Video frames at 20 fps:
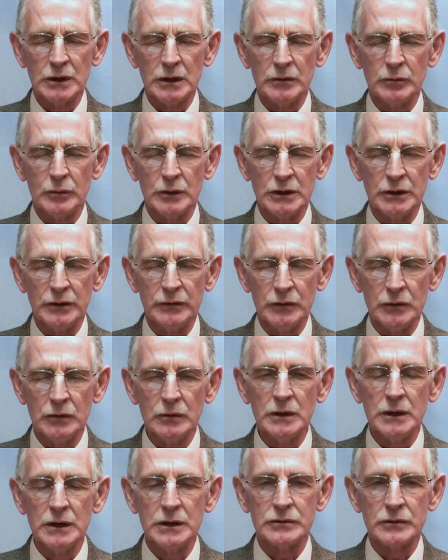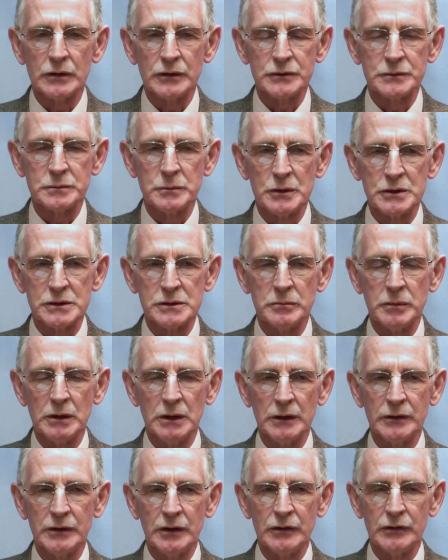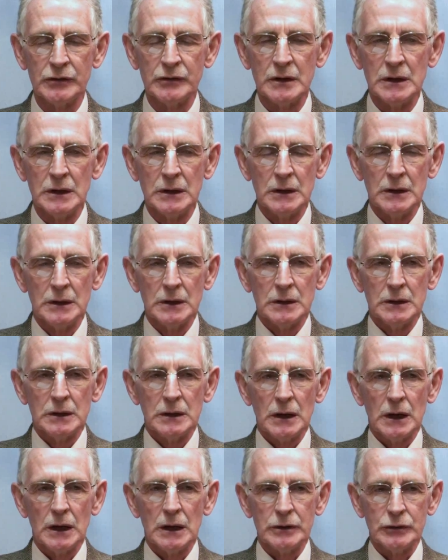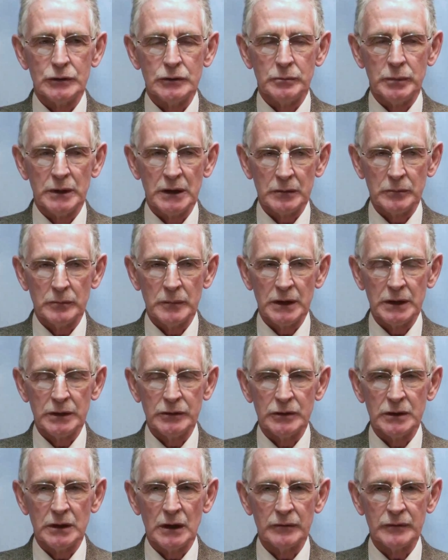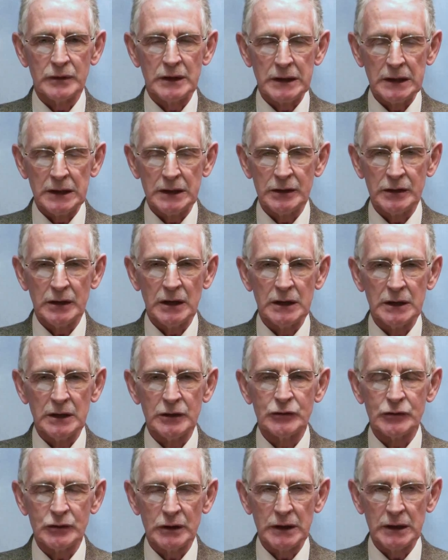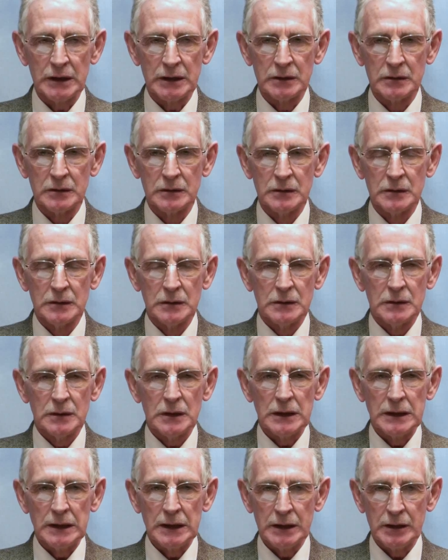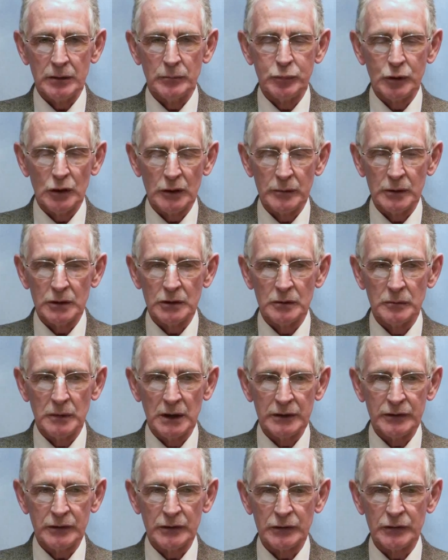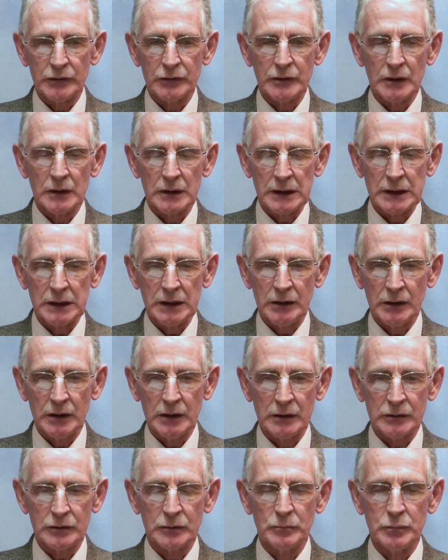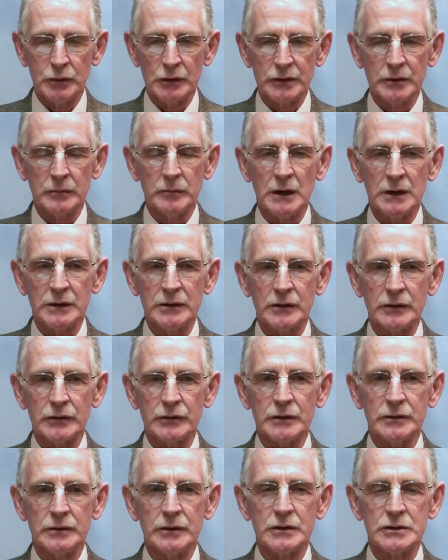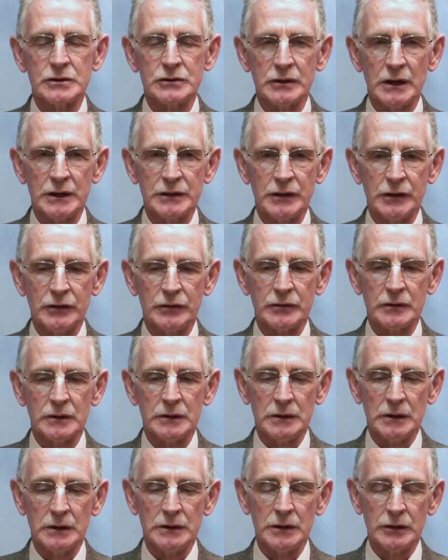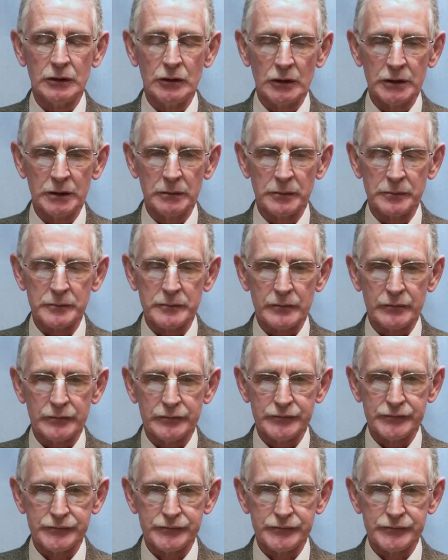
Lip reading: when you view these responsibilities, and you bear in mind that you haven't had any training in any employment law matters or any of the other important matters that it stresses in the document.